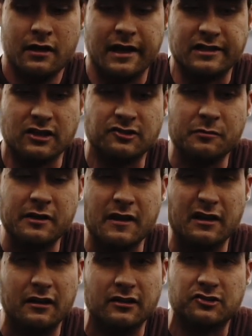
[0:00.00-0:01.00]
It doesn't mean
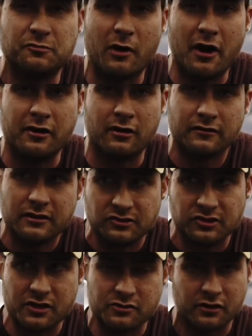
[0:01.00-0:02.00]
they need to spot it on the
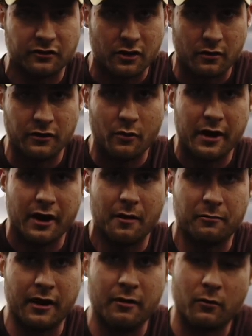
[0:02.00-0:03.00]
eccentric though, on the way
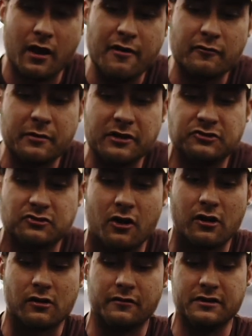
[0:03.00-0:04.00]
up, right? Everybody's
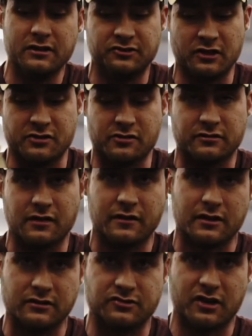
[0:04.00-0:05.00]
stronger on the eccentric than
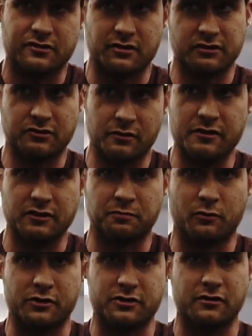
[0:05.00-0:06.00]
the concentric. So in this
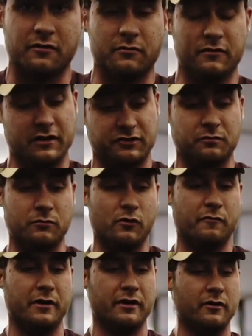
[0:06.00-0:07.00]
portion, in this
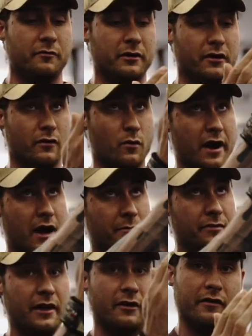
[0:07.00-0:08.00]
movement, it would be on the way
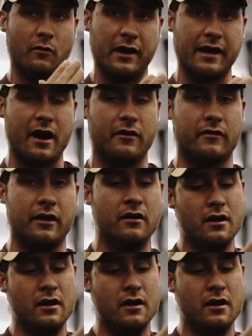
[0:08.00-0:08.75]
up than on the way down, right?